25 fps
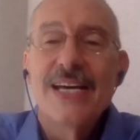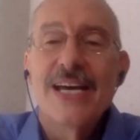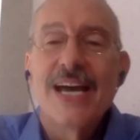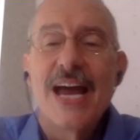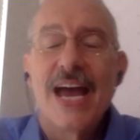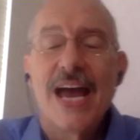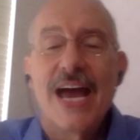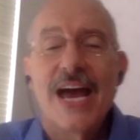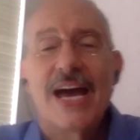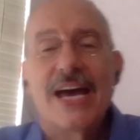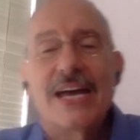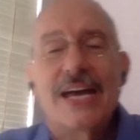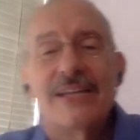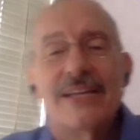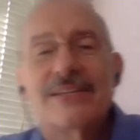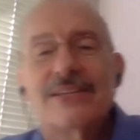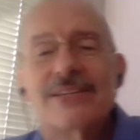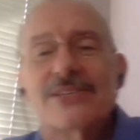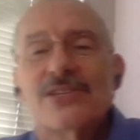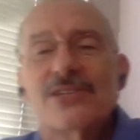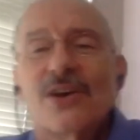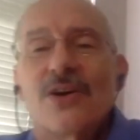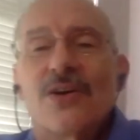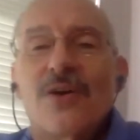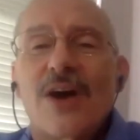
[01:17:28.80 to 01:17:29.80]
And
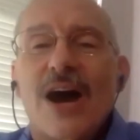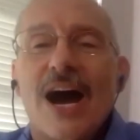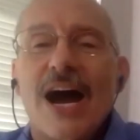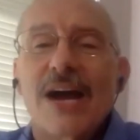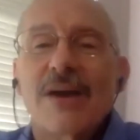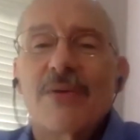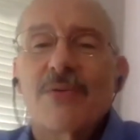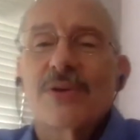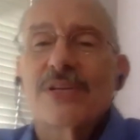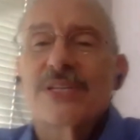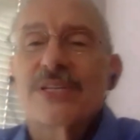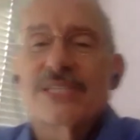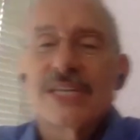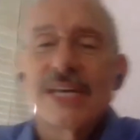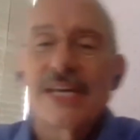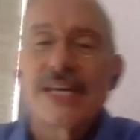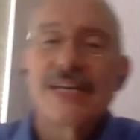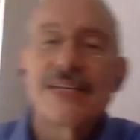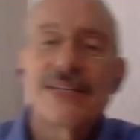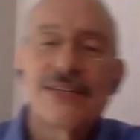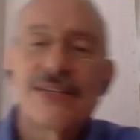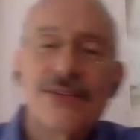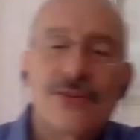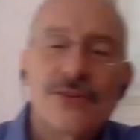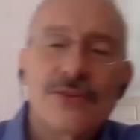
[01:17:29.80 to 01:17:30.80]
so I would say
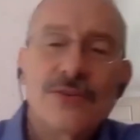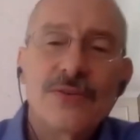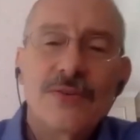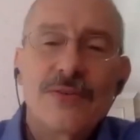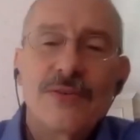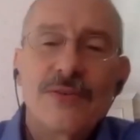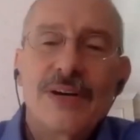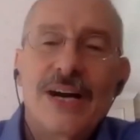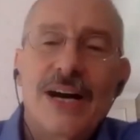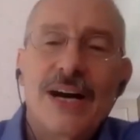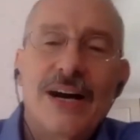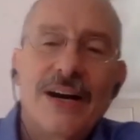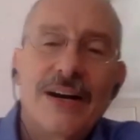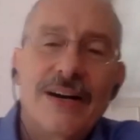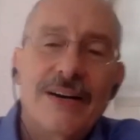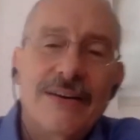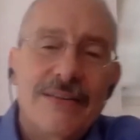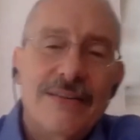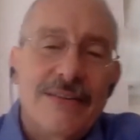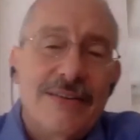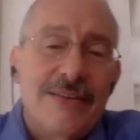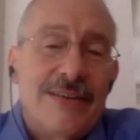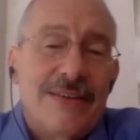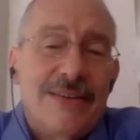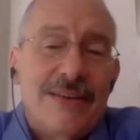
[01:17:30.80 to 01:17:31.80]
to, uh,
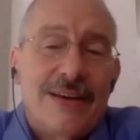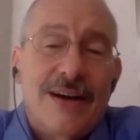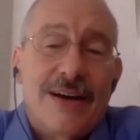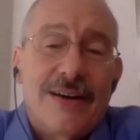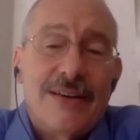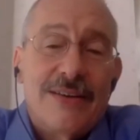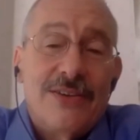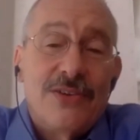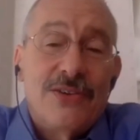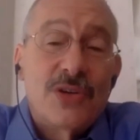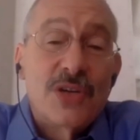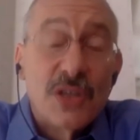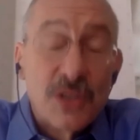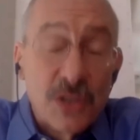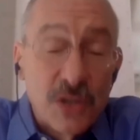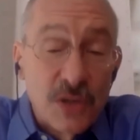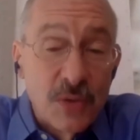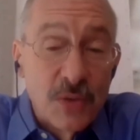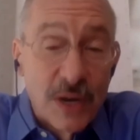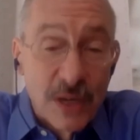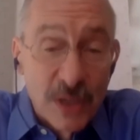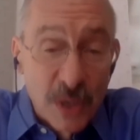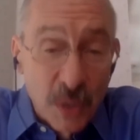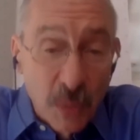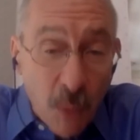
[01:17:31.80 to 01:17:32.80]
uh, you can do
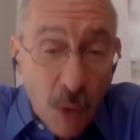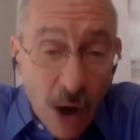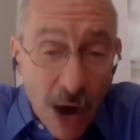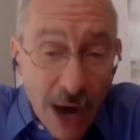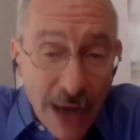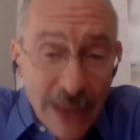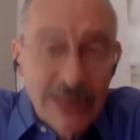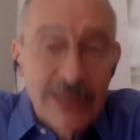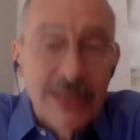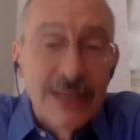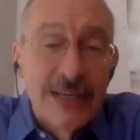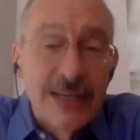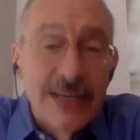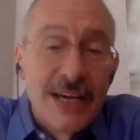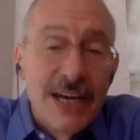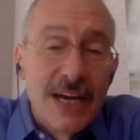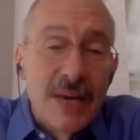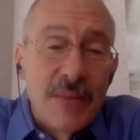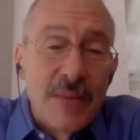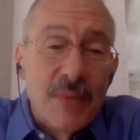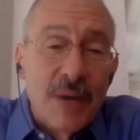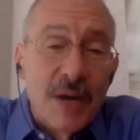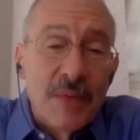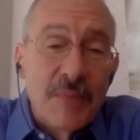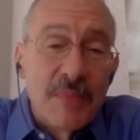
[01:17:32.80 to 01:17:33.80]
what you want,
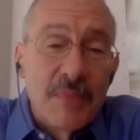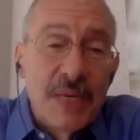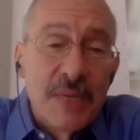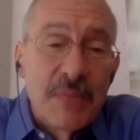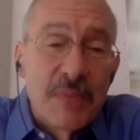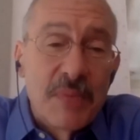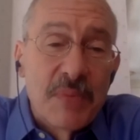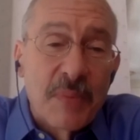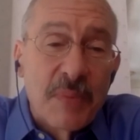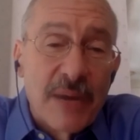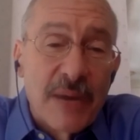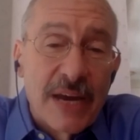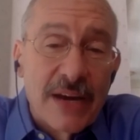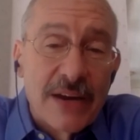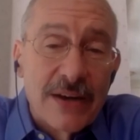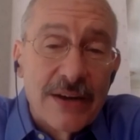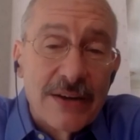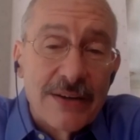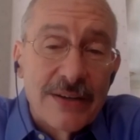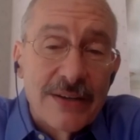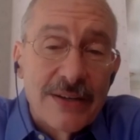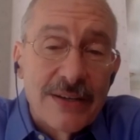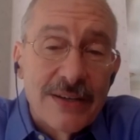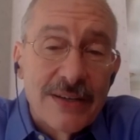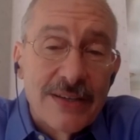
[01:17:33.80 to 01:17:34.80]
but be
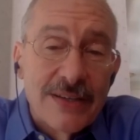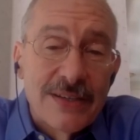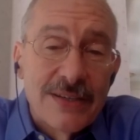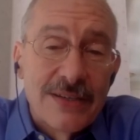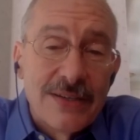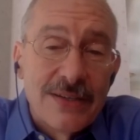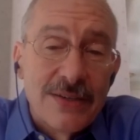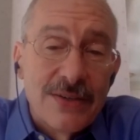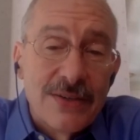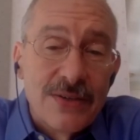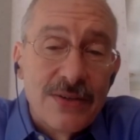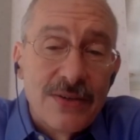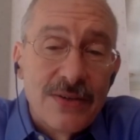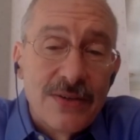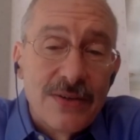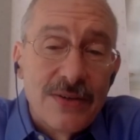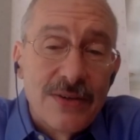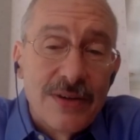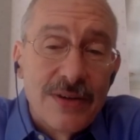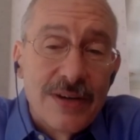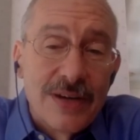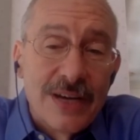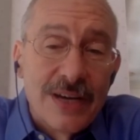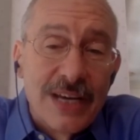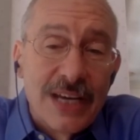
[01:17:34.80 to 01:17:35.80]
prepared to
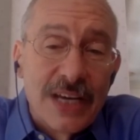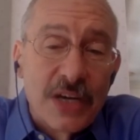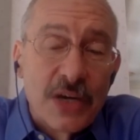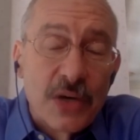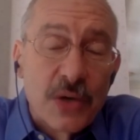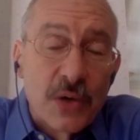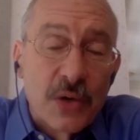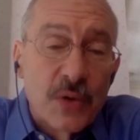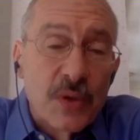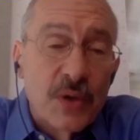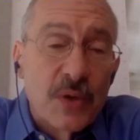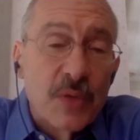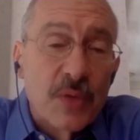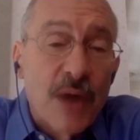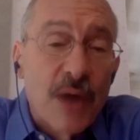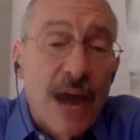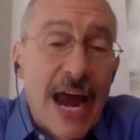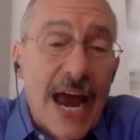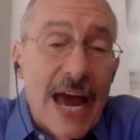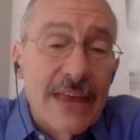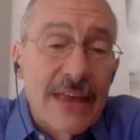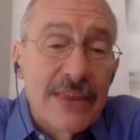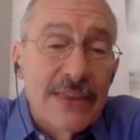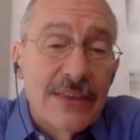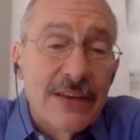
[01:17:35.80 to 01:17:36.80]
incur the
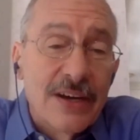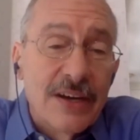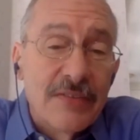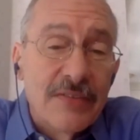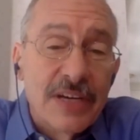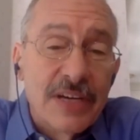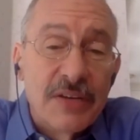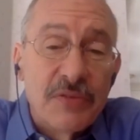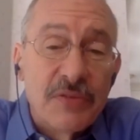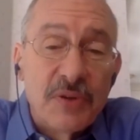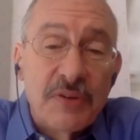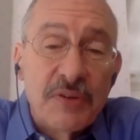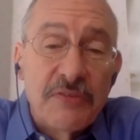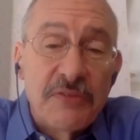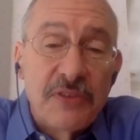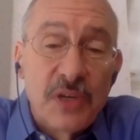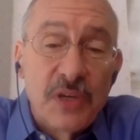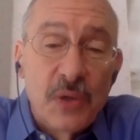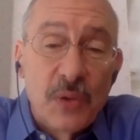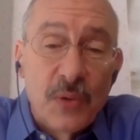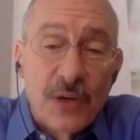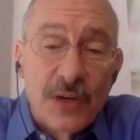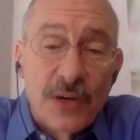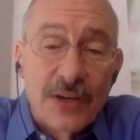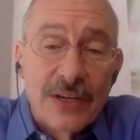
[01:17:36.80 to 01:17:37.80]
wrath of a
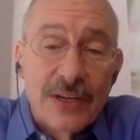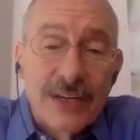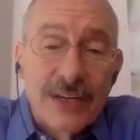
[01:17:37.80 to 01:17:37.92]
reviewer